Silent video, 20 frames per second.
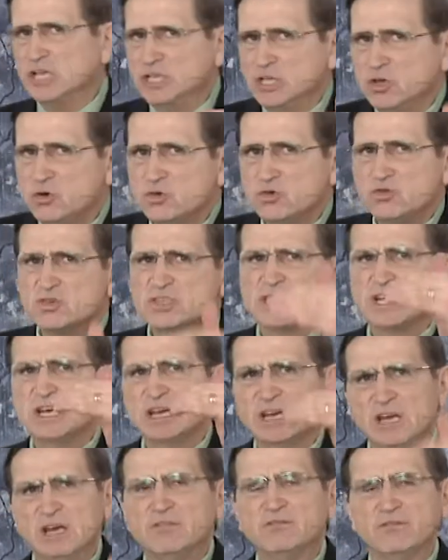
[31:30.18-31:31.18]
lose
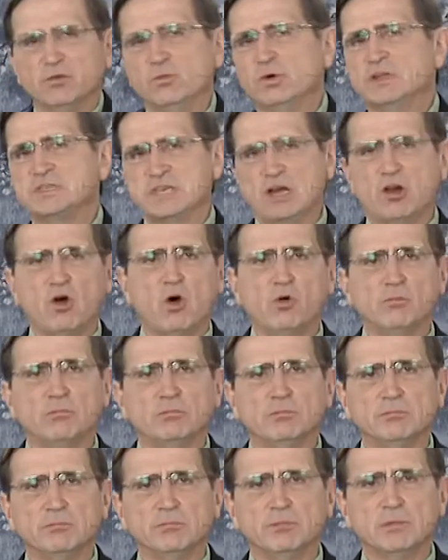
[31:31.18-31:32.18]
influence at home.
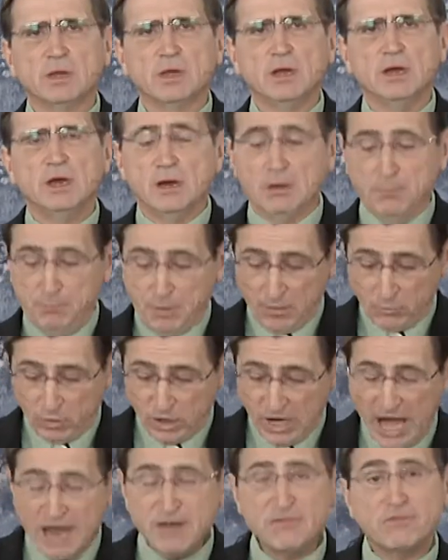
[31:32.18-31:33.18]
But
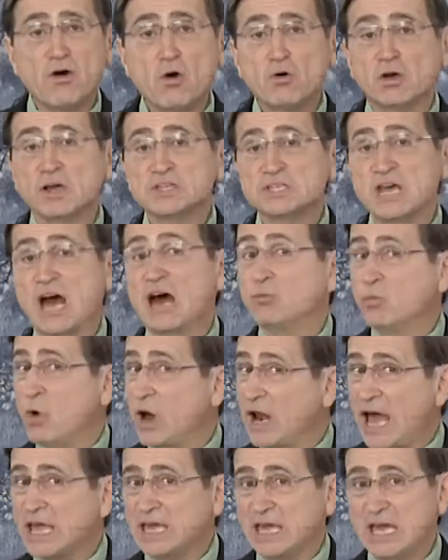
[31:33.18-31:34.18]
when I focus on
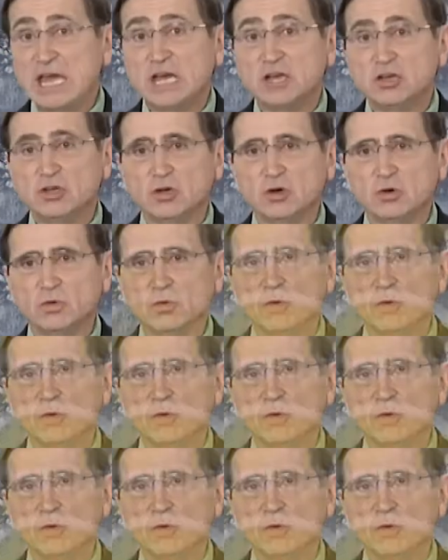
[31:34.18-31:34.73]
what I can do,